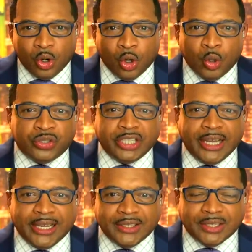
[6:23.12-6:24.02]
who
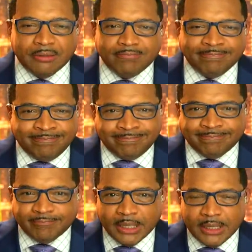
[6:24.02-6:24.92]
says,
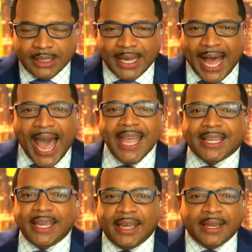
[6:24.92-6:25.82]
I
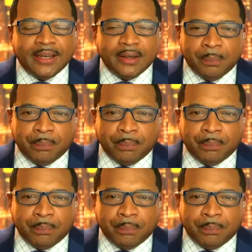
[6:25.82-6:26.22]
can